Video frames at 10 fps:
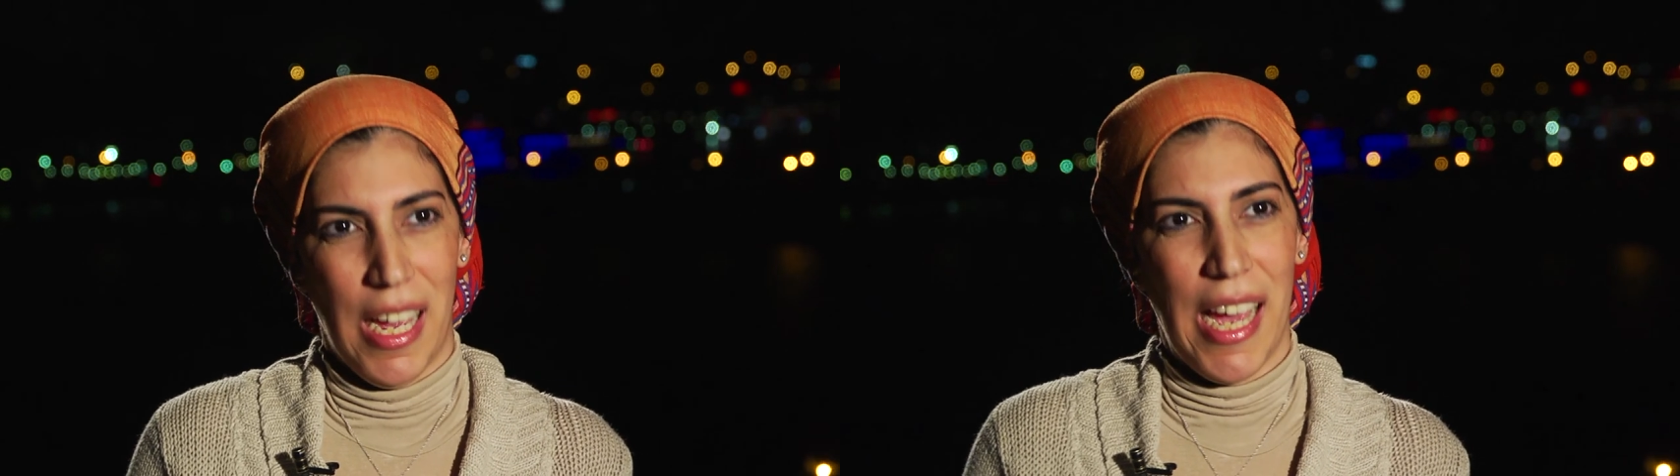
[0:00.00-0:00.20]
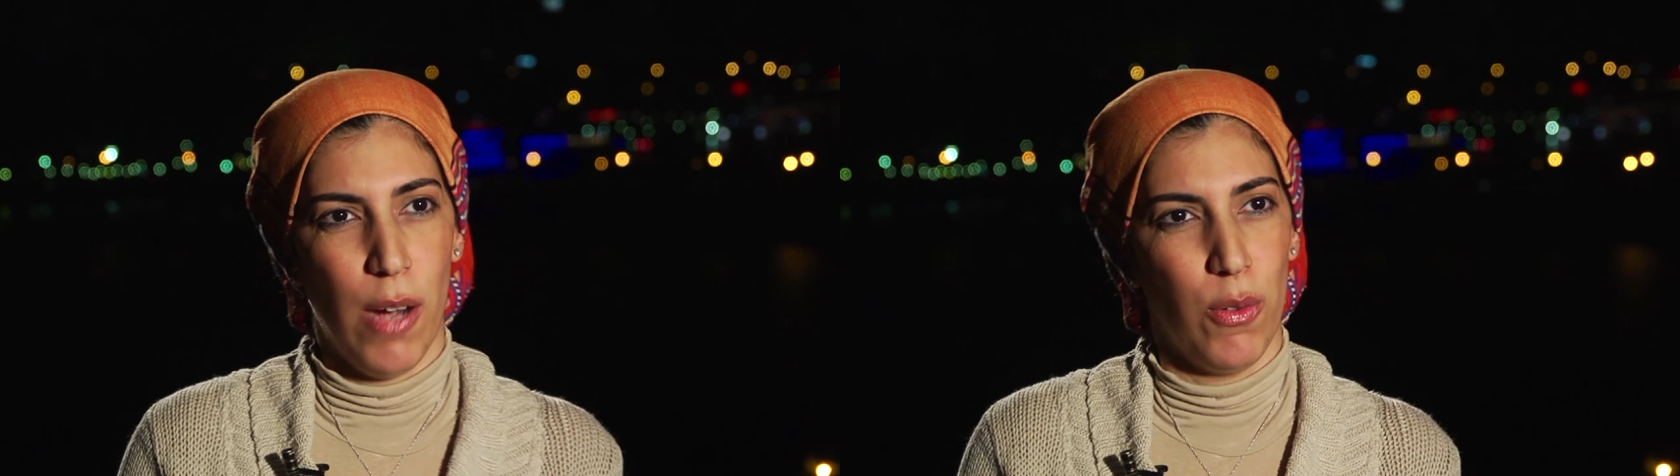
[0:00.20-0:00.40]

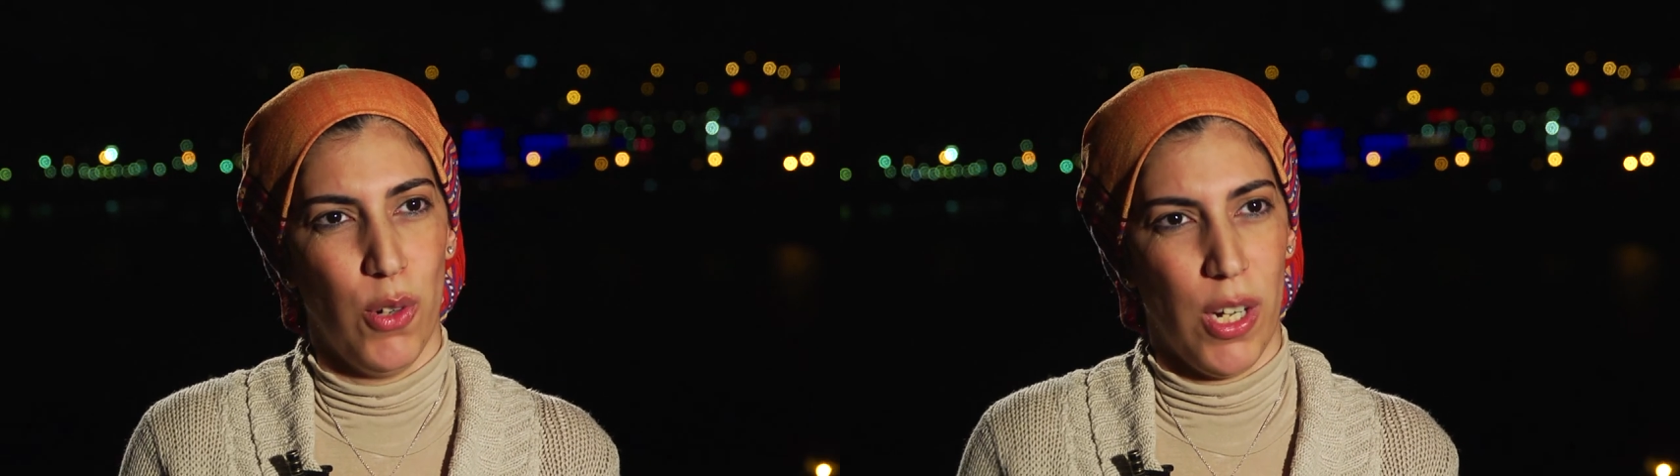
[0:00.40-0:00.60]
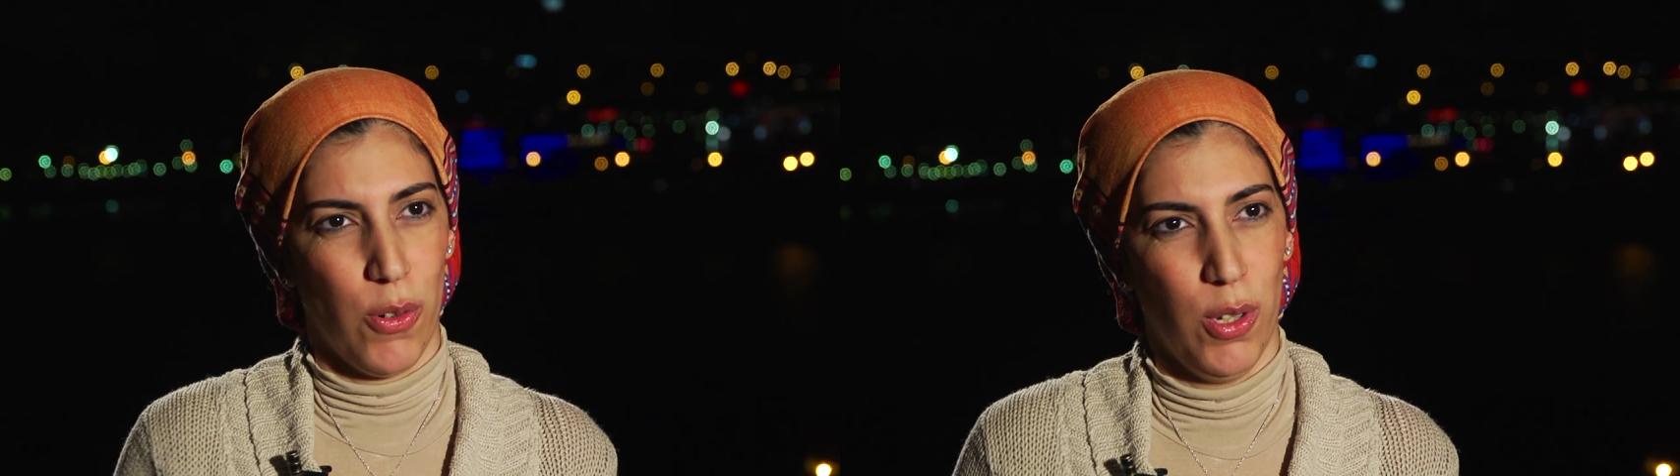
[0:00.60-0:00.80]
How
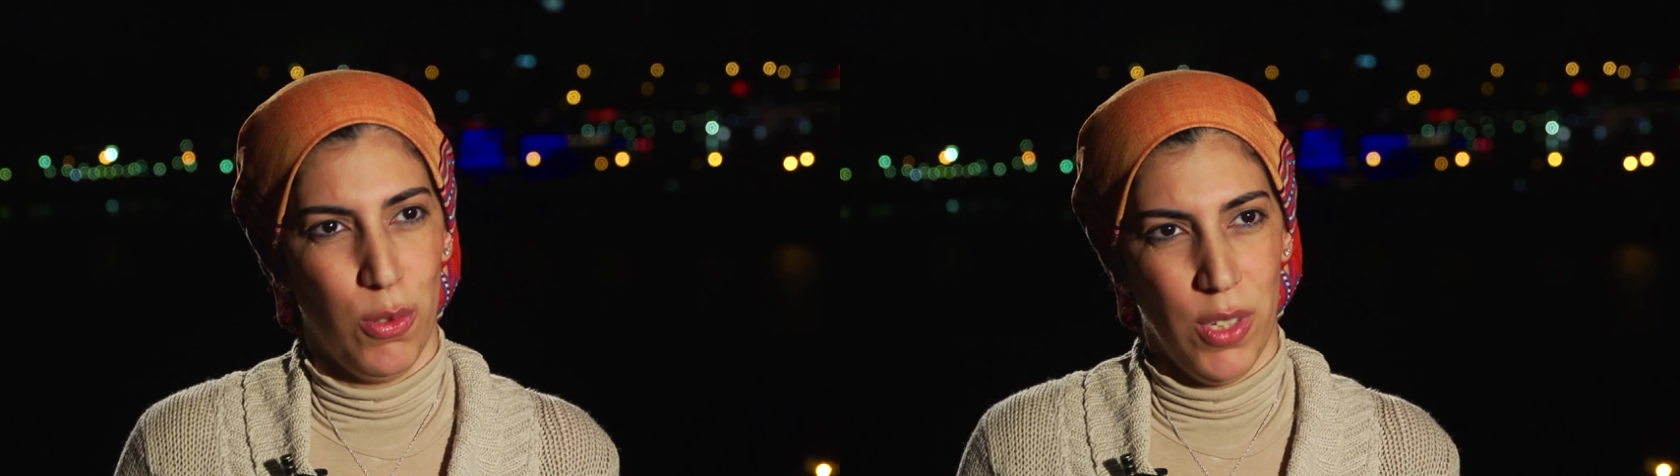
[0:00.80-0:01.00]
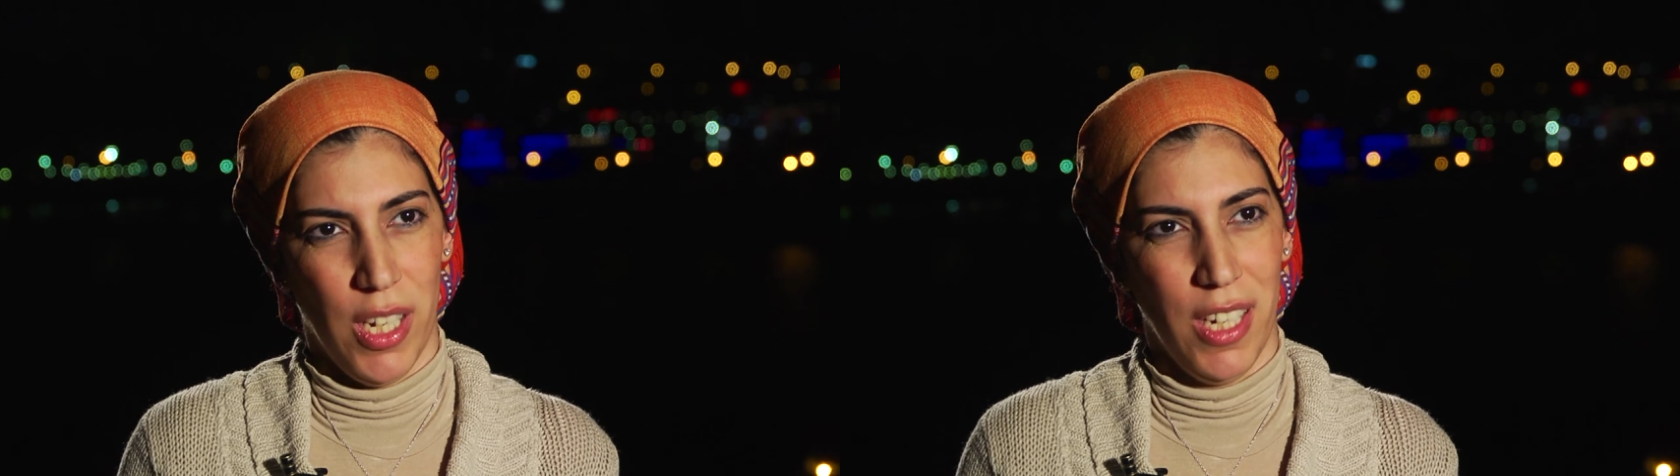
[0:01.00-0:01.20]
you are going
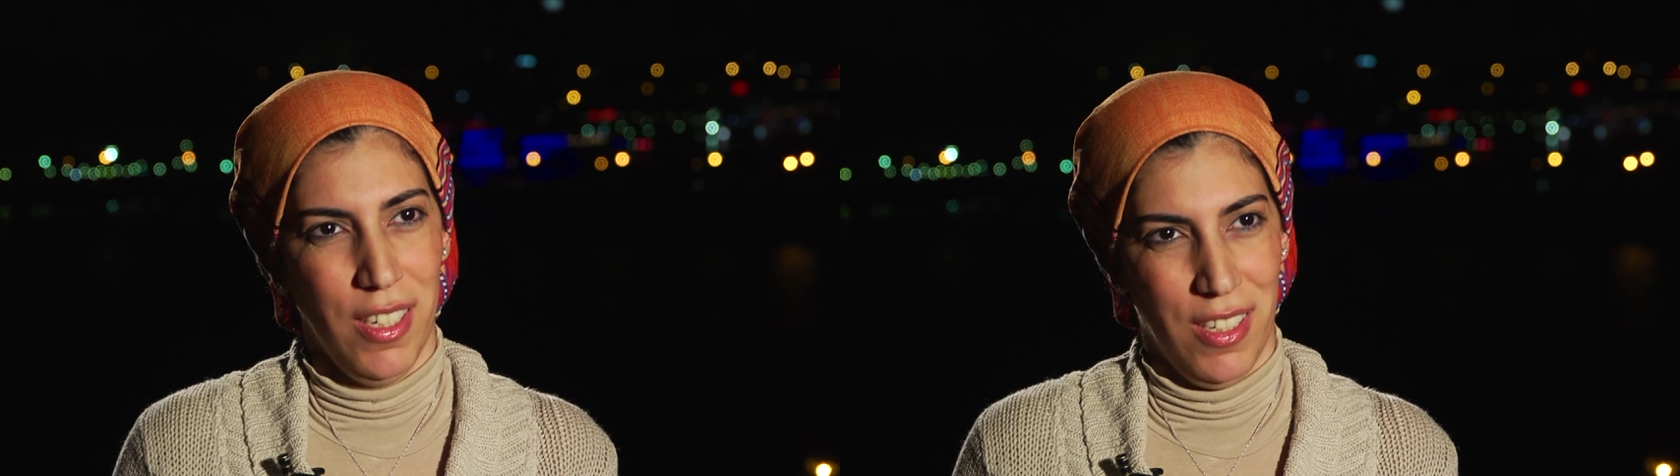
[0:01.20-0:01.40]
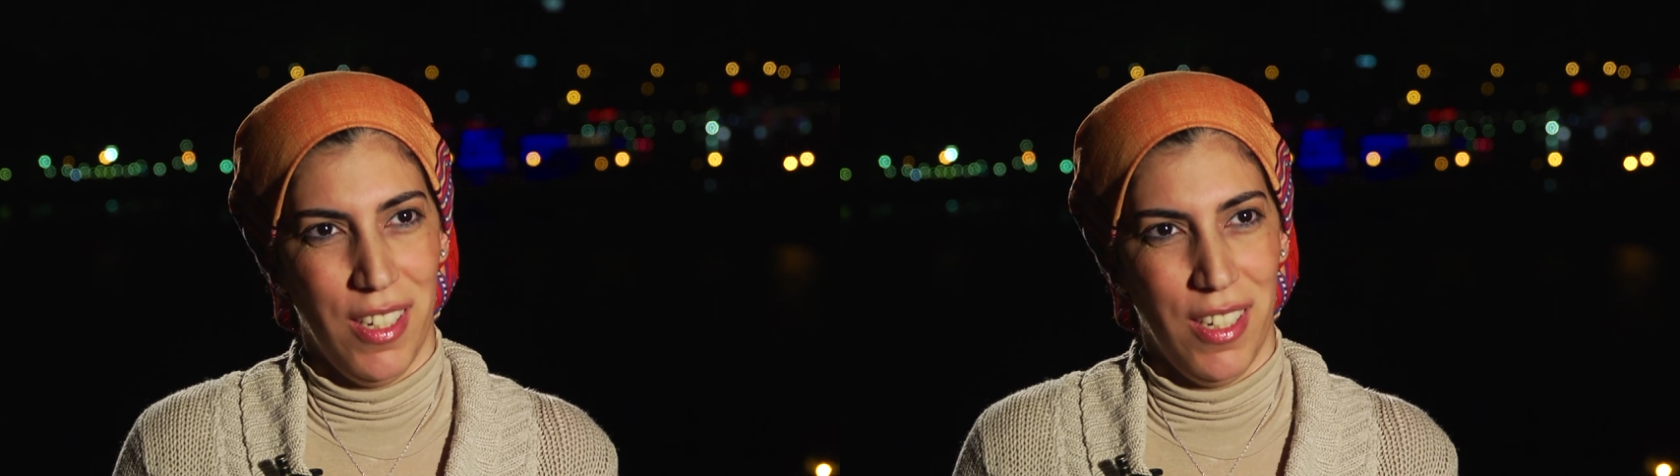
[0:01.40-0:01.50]
to die